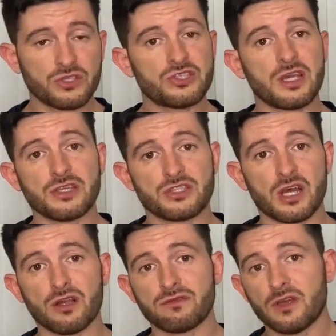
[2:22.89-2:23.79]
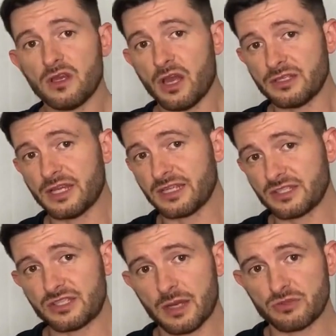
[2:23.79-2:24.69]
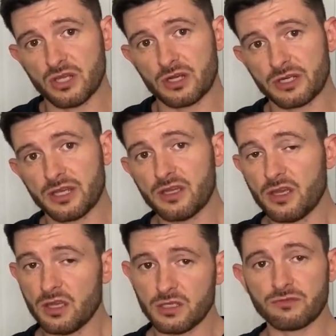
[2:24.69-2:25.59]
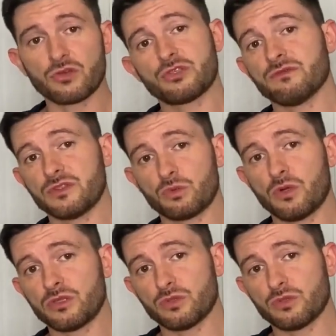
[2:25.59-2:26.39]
set yourself a daily step target, and you've got something to work